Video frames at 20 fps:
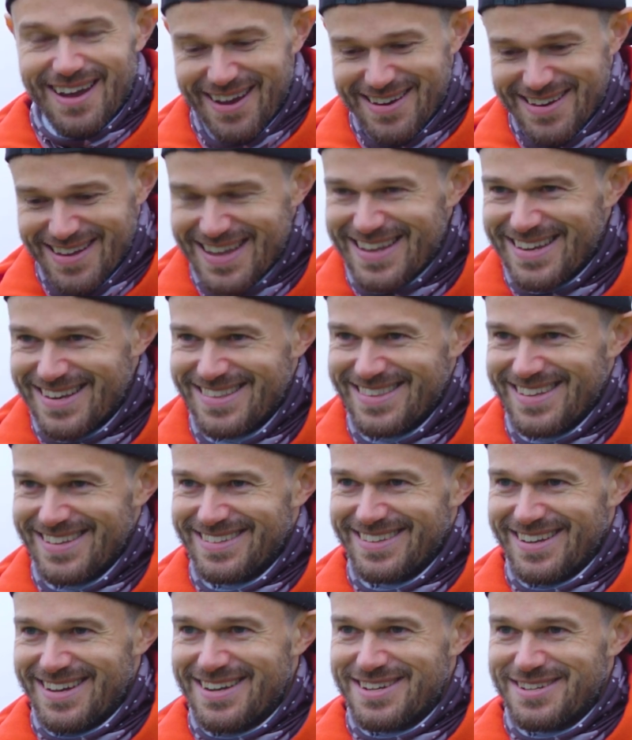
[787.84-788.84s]
I needed this
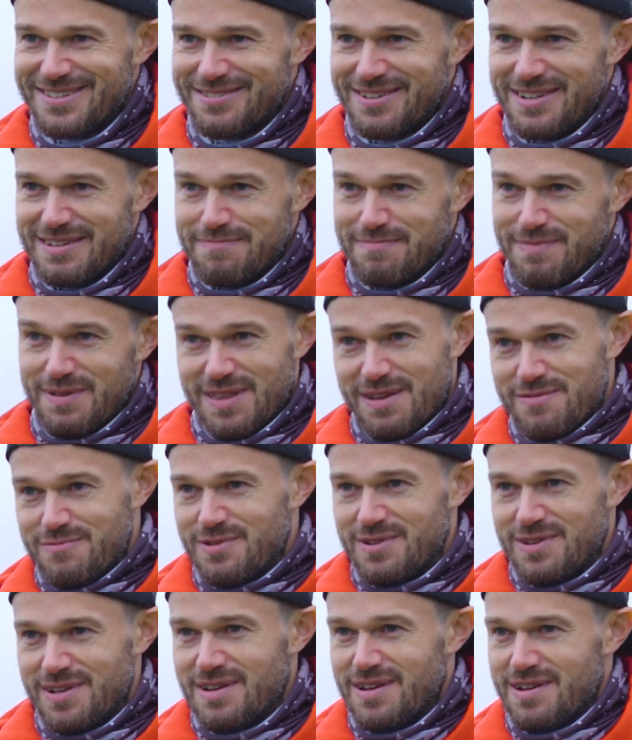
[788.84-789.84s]
surgery, but they
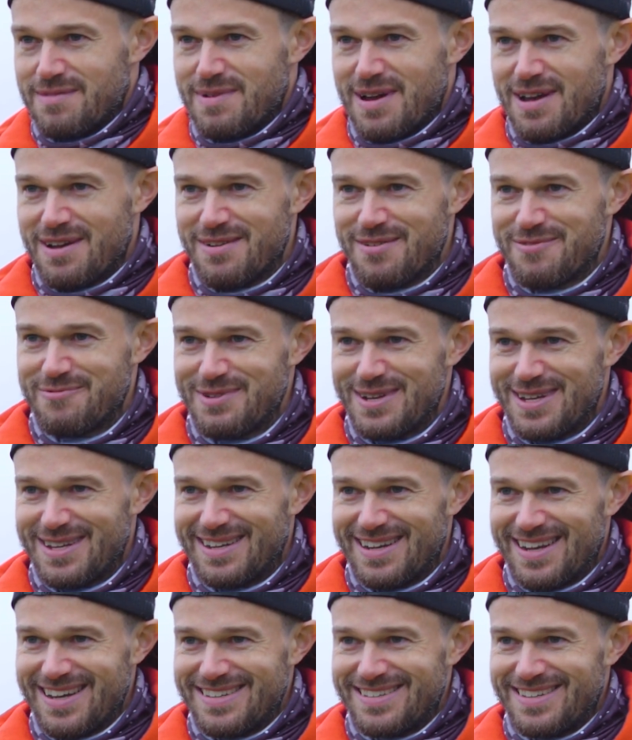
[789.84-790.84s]
would about a
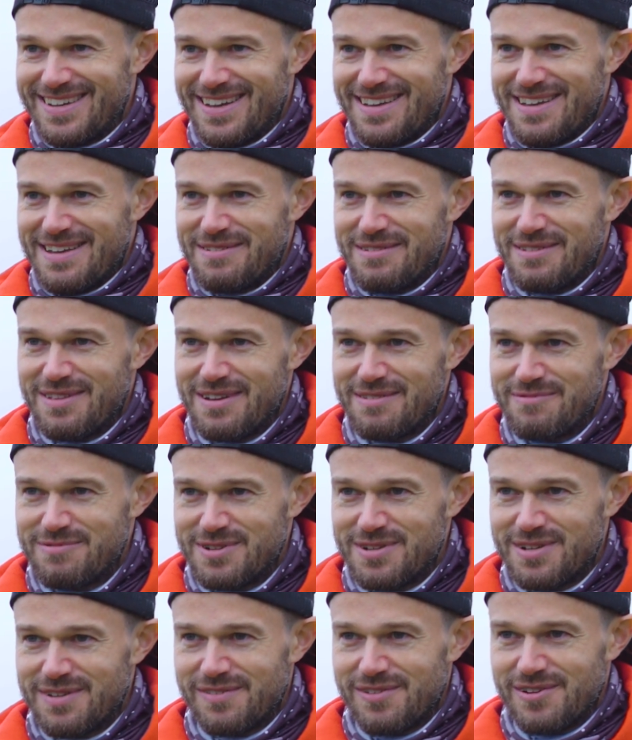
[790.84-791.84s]
week later it
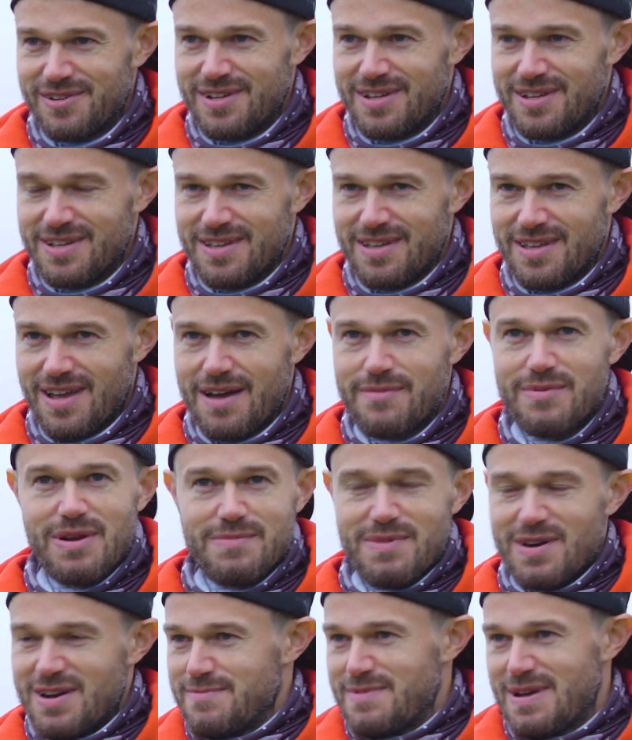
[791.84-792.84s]
wouldn't have got it. I mean, I
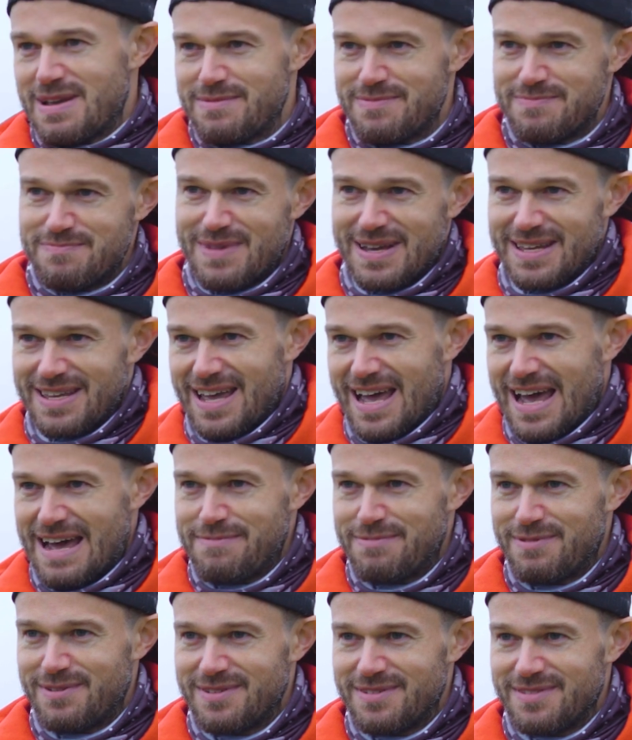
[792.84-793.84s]
might have make it
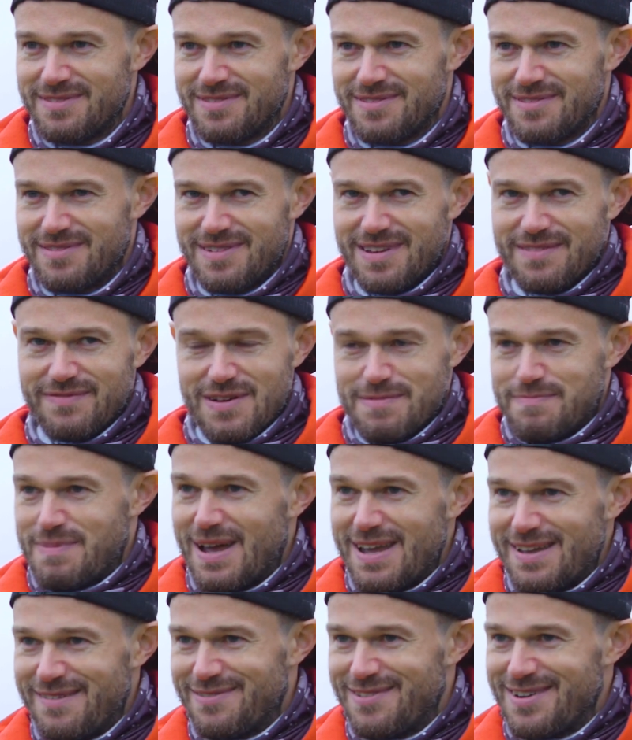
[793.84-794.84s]
happen if I
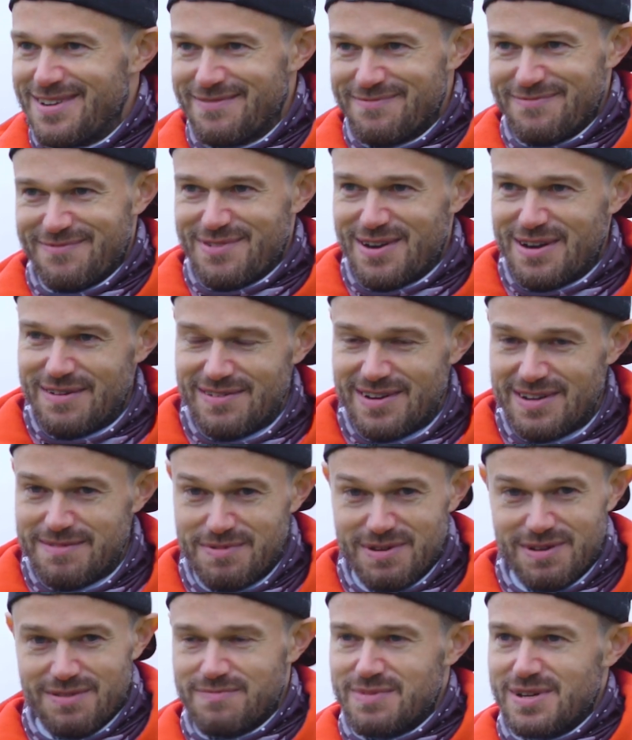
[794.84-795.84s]
paid for it privately,
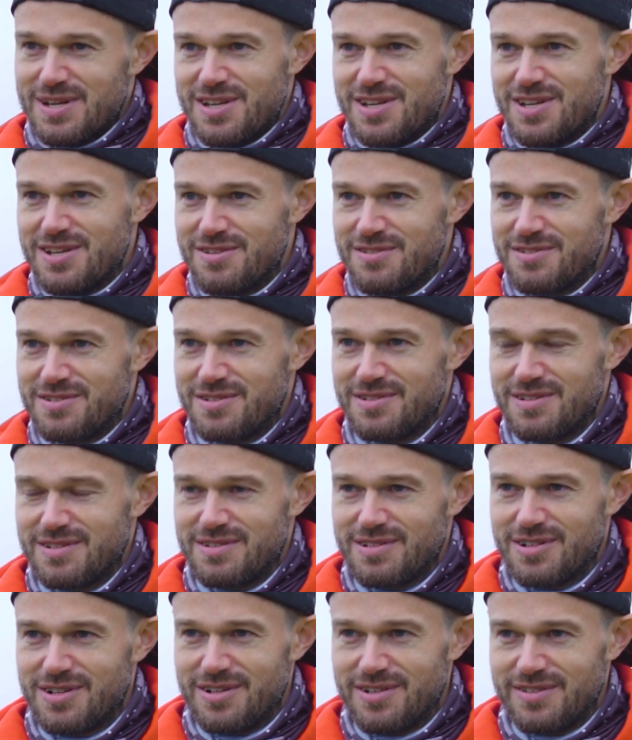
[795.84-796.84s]
but it would have been a huge
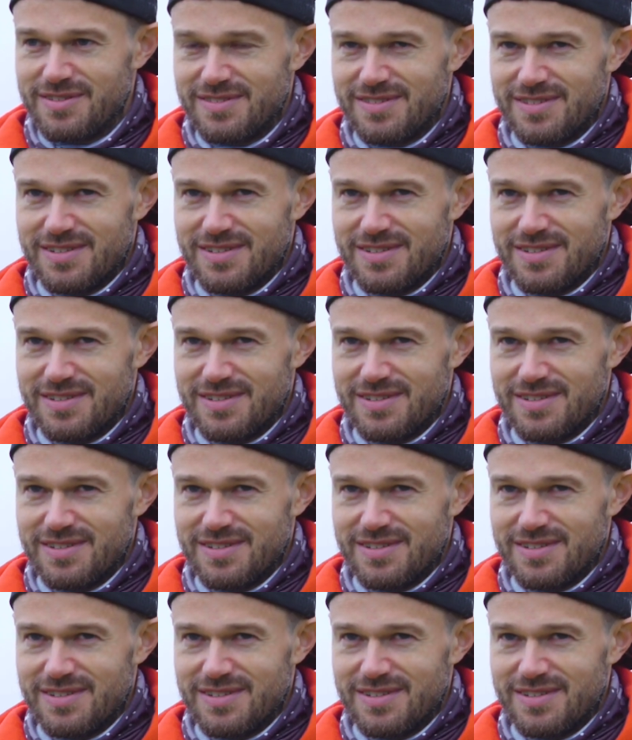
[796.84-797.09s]
cost.